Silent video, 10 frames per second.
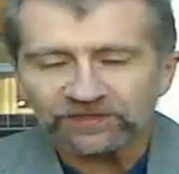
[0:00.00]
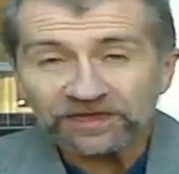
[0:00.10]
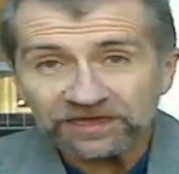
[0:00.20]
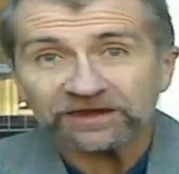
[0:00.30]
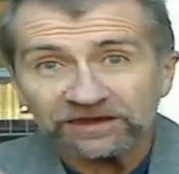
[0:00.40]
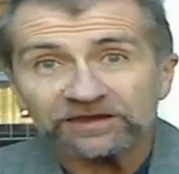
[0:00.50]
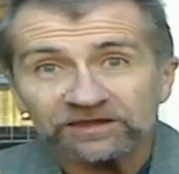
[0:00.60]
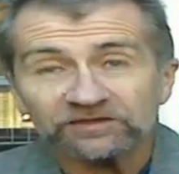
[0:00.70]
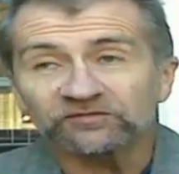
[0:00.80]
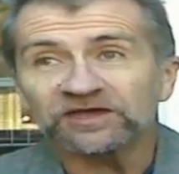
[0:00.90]
and get in
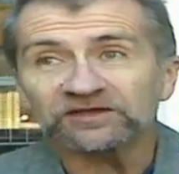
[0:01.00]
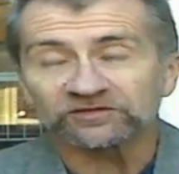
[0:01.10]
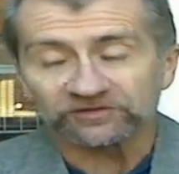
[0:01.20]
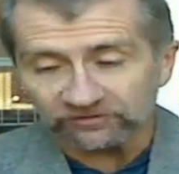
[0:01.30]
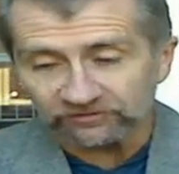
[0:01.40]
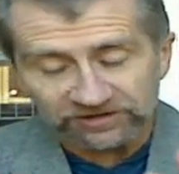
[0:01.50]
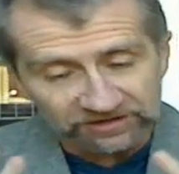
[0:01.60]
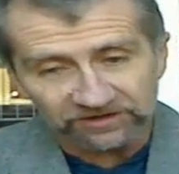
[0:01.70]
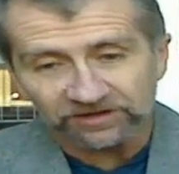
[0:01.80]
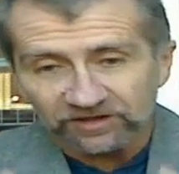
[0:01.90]
his face literally
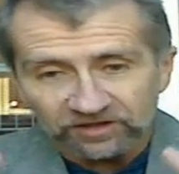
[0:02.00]
and,